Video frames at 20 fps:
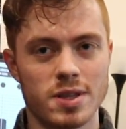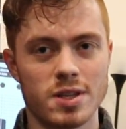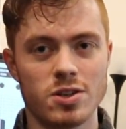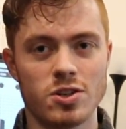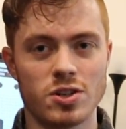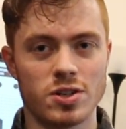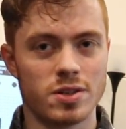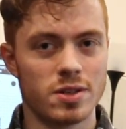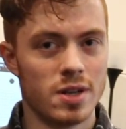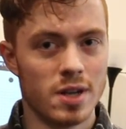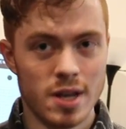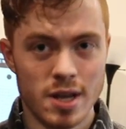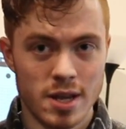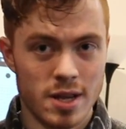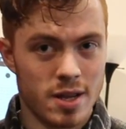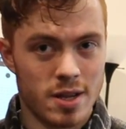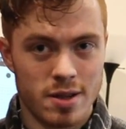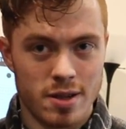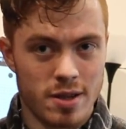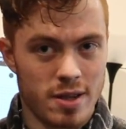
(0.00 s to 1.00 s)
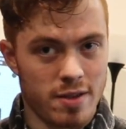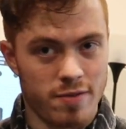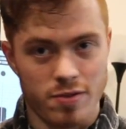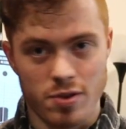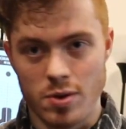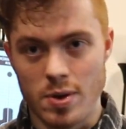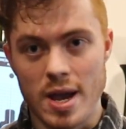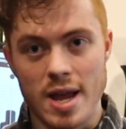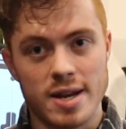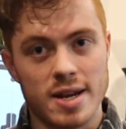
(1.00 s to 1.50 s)
It just, if
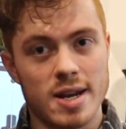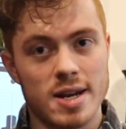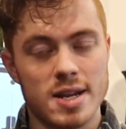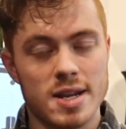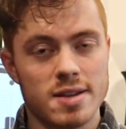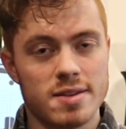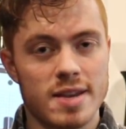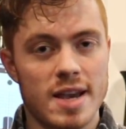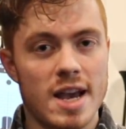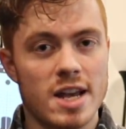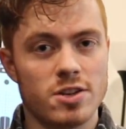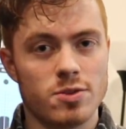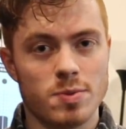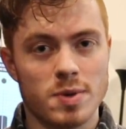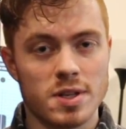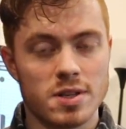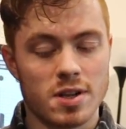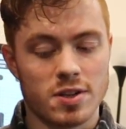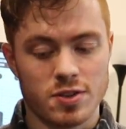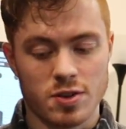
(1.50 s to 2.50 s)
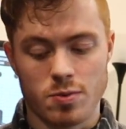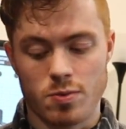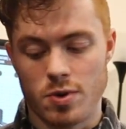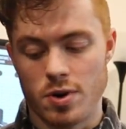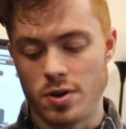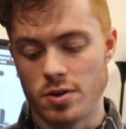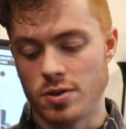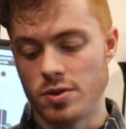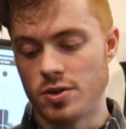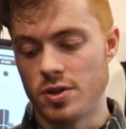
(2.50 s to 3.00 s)
you add any attachment, it doesn't
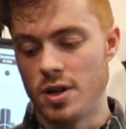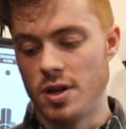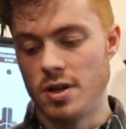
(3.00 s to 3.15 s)
work. There's not